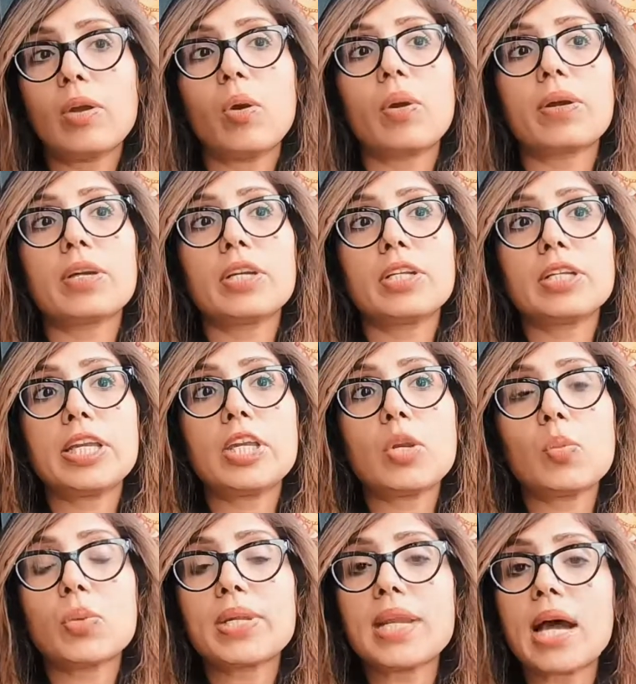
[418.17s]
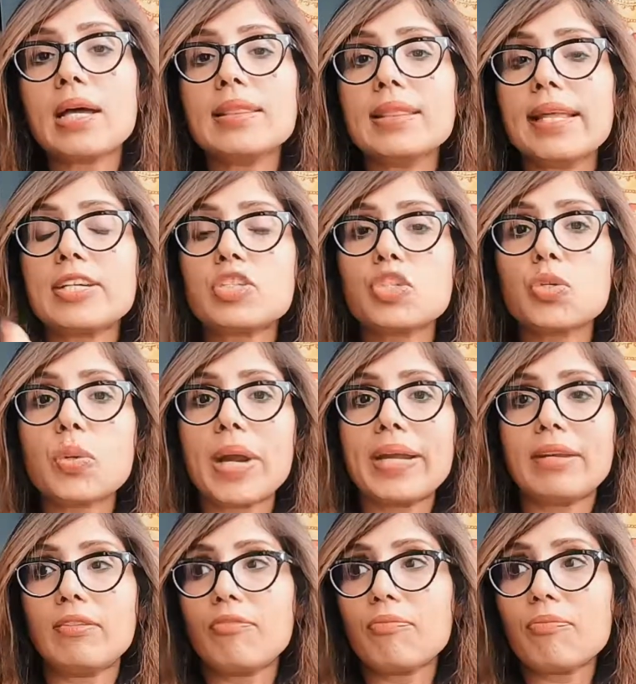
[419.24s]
or it would not let you kind of